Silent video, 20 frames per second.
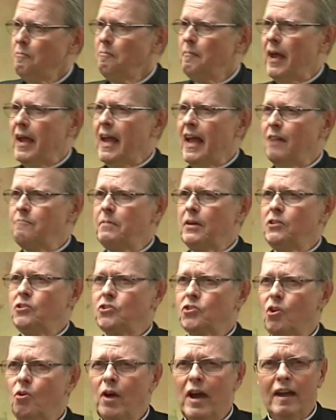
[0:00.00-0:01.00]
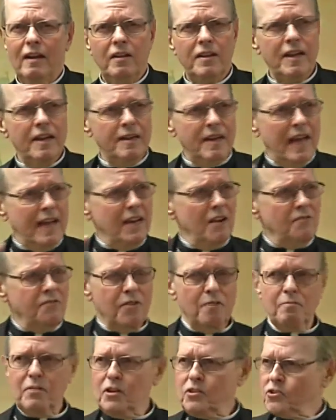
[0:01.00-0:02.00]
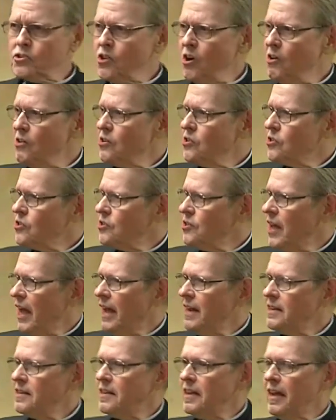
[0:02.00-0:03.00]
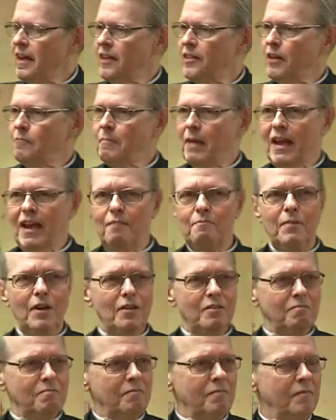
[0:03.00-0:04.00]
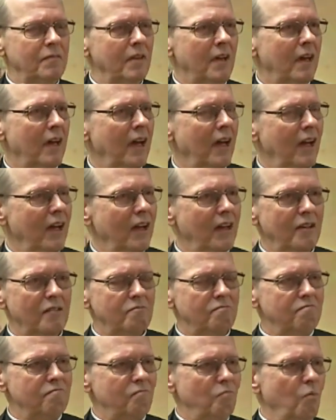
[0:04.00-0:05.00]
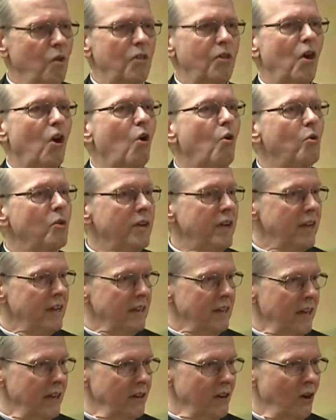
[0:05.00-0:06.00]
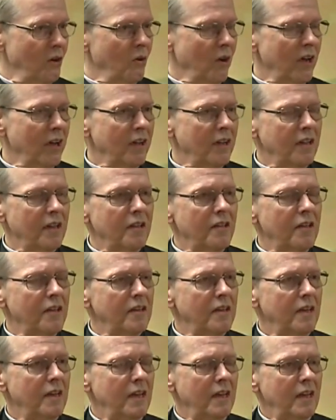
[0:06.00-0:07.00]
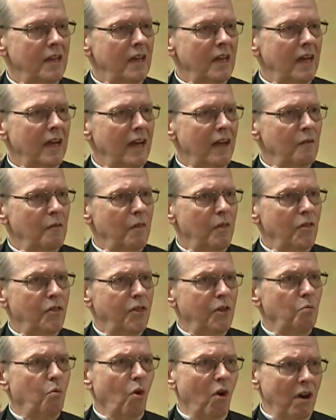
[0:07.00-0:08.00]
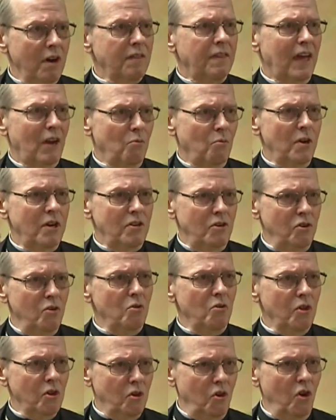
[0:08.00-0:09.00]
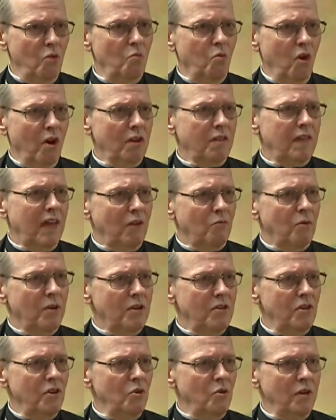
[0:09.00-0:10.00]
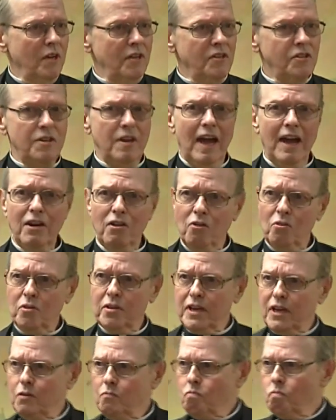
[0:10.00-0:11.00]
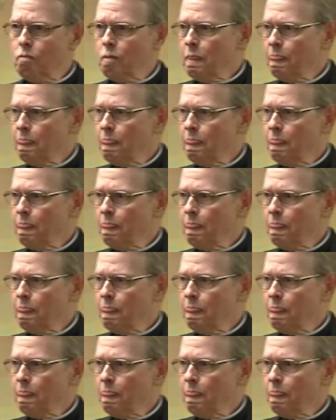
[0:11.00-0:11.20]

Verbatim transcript: may have been so alienated from the church that uh, they may have been uh, withholding. You know, uh, the, uh, the, work that we do, the good work that we do, is not only